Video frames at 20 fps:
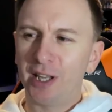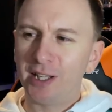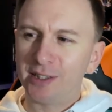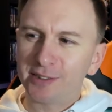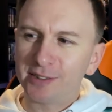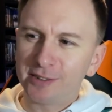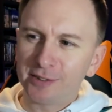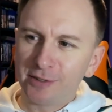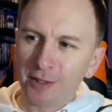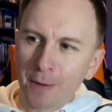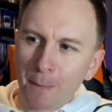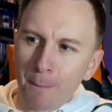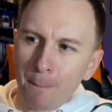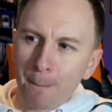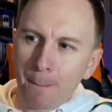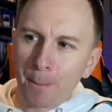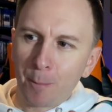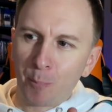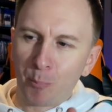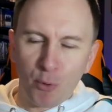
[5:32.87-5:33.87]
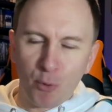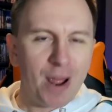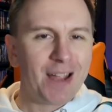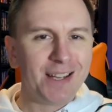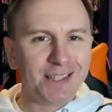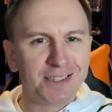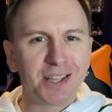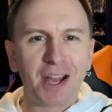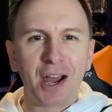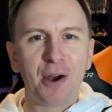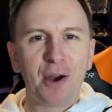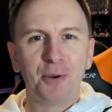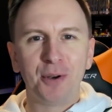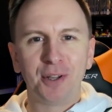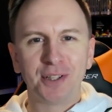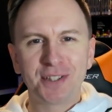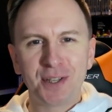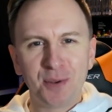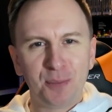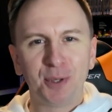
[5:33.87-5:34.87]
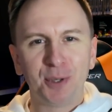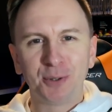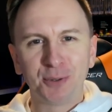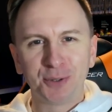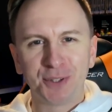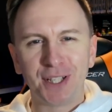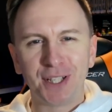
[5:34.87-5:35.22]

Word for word: let's break down a typical